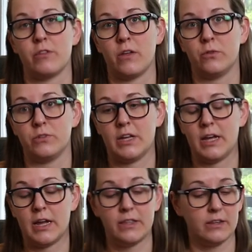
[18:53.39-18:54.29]
the other
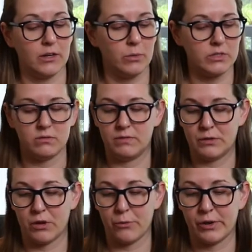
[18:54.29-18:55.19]
day and then I wasn't
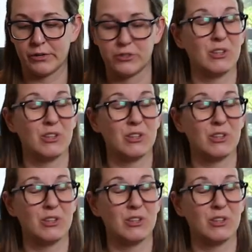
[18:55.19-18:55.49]
feeling well,